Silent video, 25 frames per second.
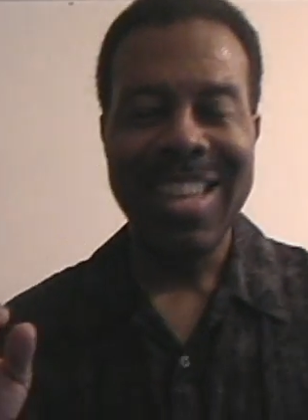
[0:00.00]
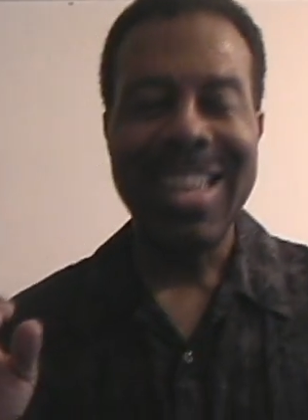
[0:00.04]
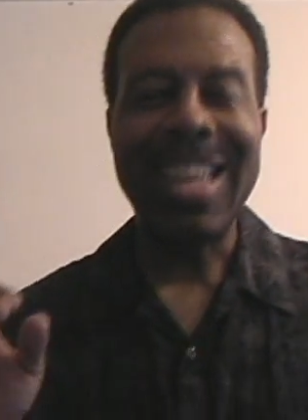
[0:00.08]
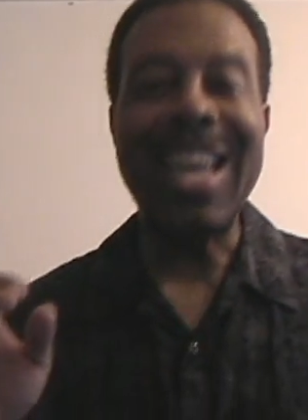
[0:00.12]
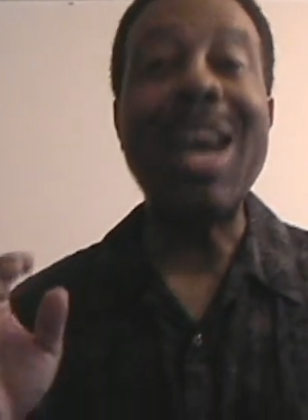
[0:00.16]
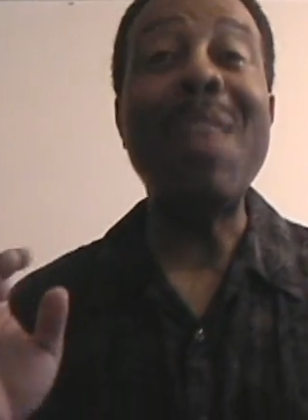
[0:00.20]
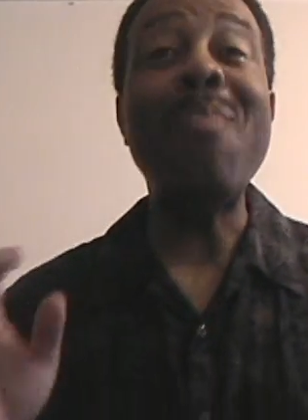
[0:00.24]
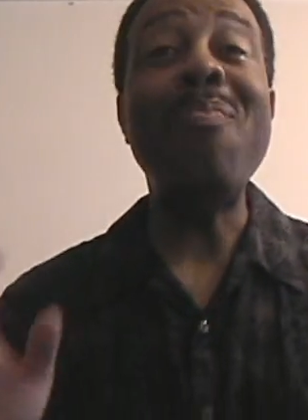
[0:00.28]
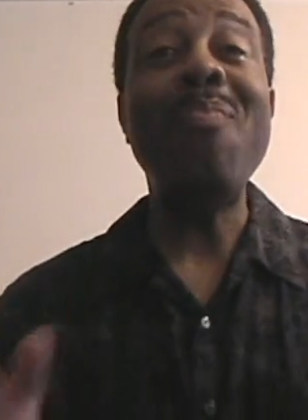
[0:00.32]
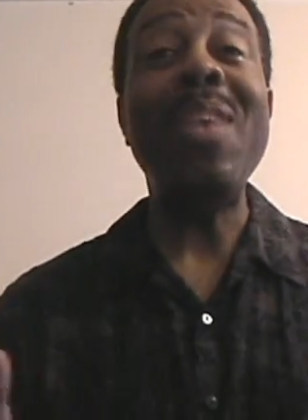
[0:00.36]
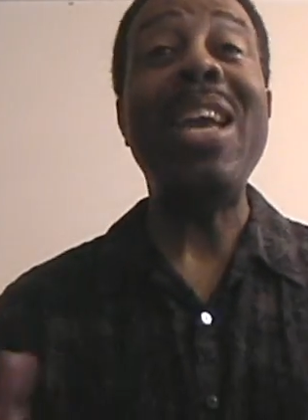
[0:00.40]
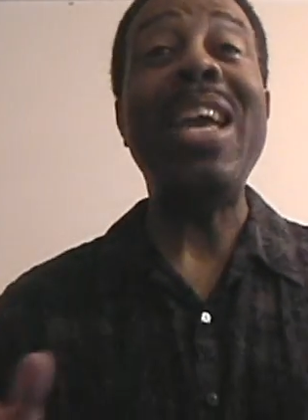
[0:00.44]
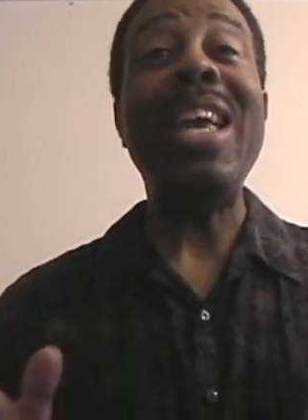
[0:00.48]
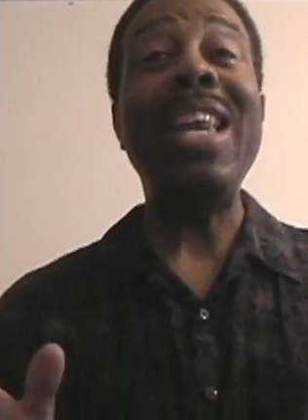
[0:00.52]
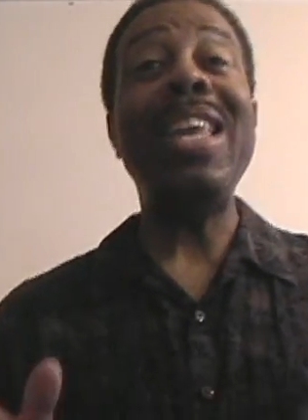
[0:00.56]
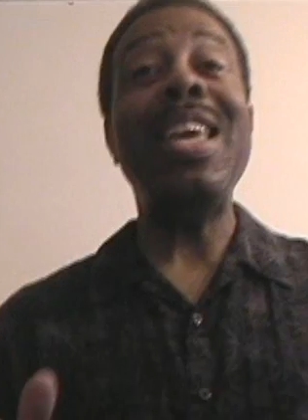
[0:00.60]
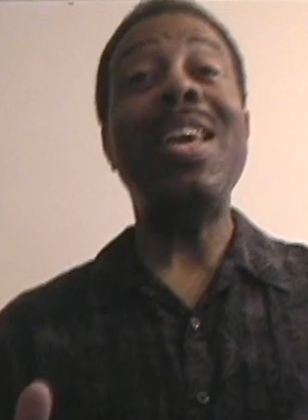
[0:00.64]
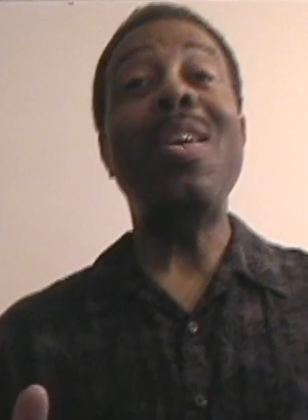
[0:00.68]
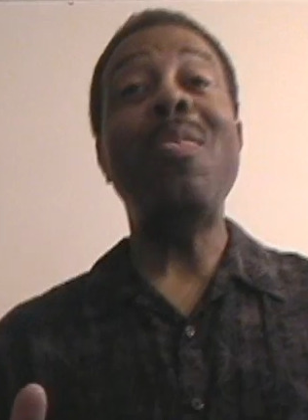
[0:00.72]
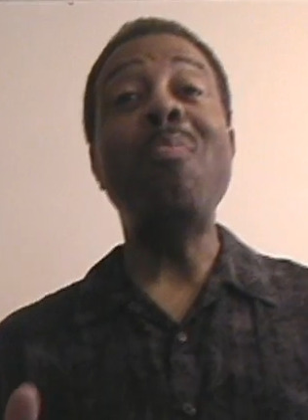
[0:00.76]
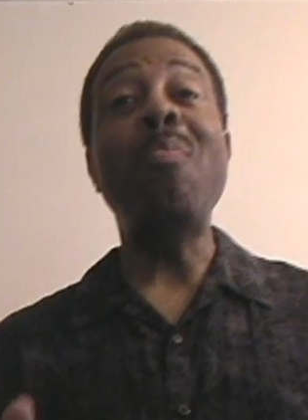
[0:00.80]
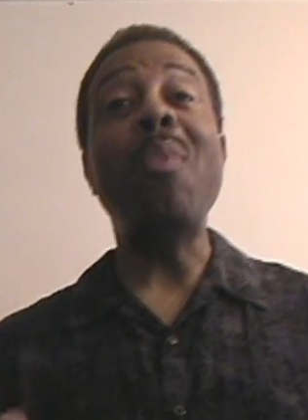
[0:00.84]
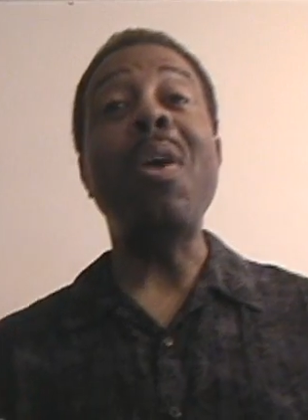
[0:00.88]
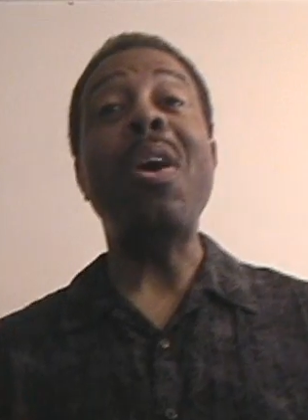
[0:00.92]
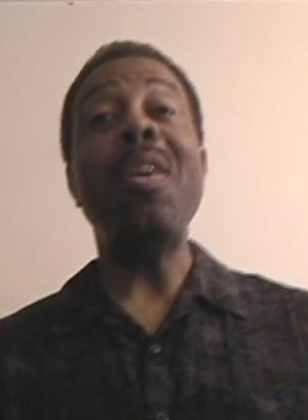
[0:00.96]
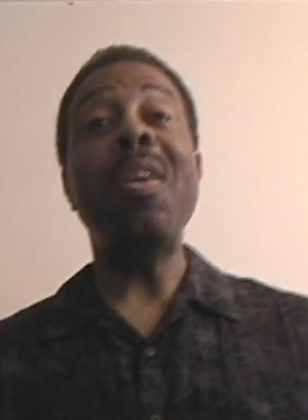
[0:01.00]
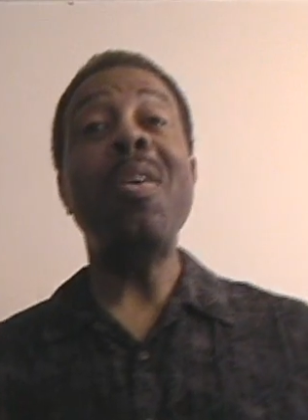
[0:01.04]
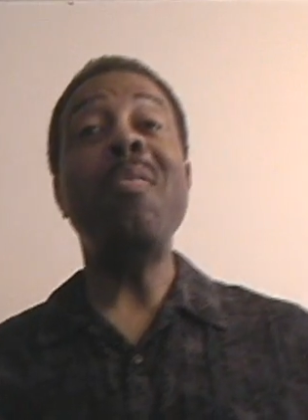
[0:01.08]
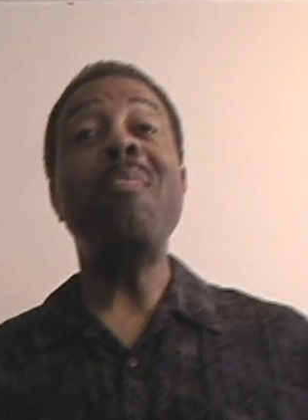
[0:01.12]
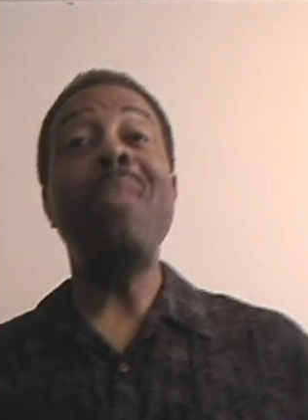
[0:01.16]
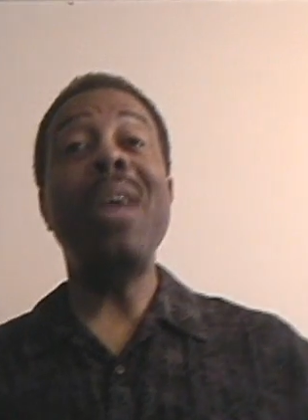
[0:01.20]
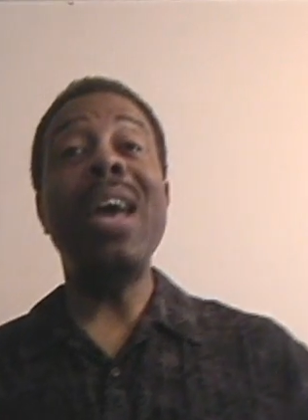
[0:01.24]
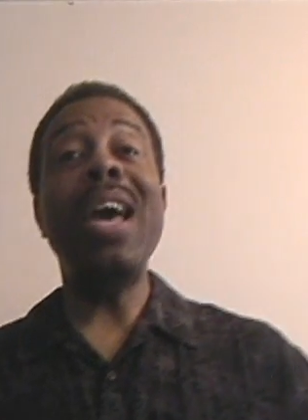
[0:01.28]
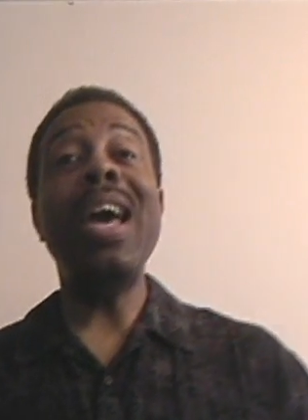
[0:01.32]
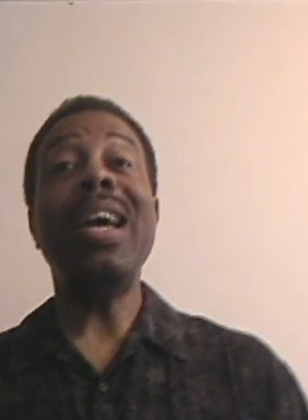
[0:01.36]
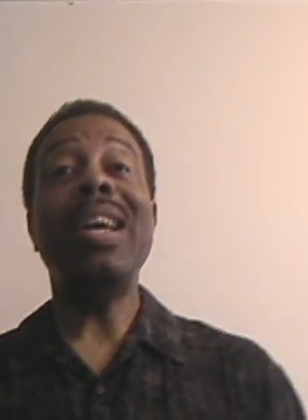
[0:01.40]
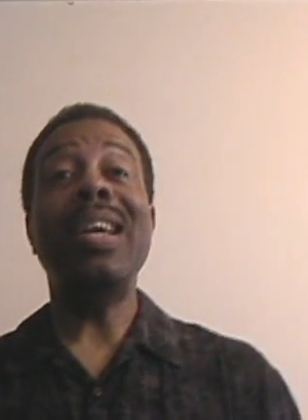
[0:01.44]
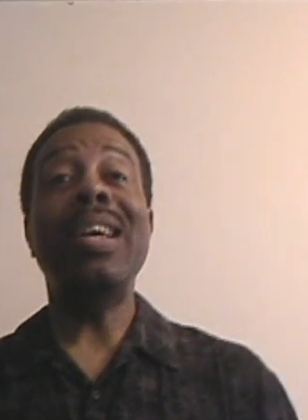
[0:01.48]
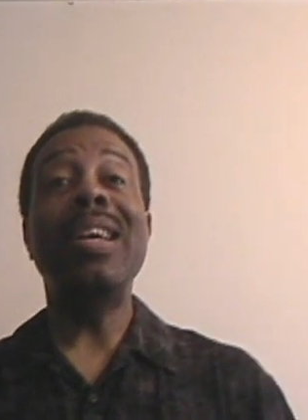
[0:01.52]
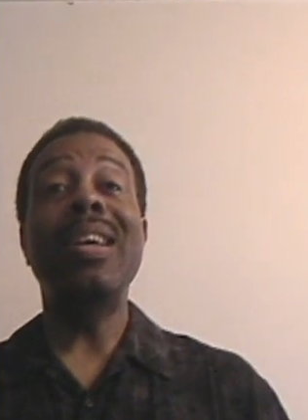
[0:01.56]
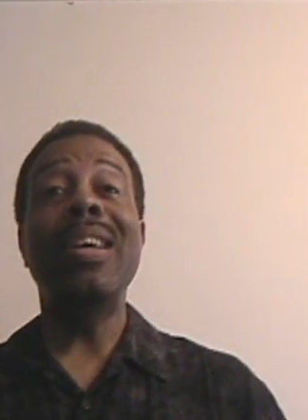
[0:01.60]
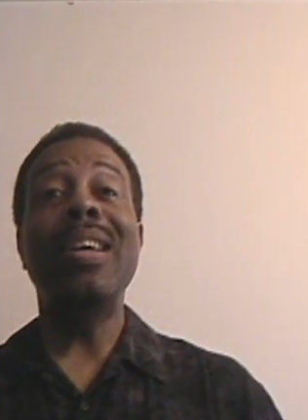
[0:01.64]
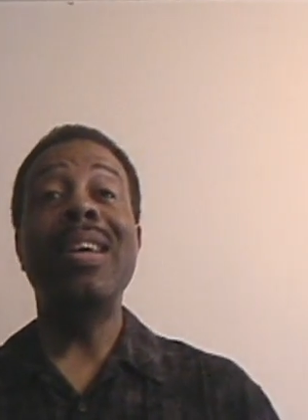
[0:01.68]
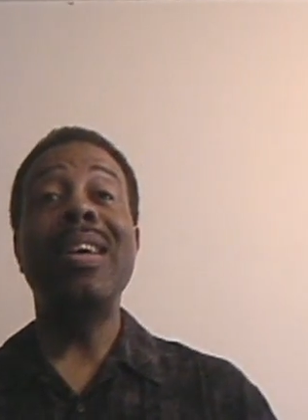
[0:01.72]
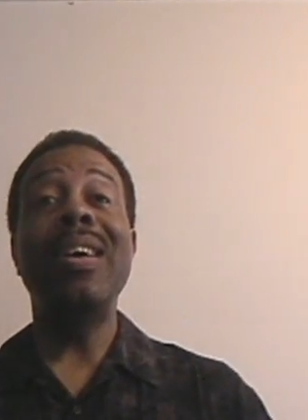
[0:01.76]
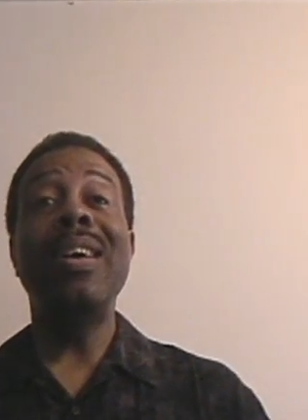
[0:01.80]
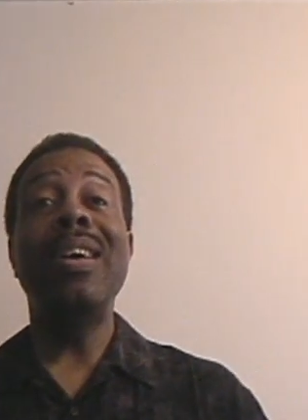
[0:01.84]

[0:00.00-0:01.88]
Comedian Bernie Mac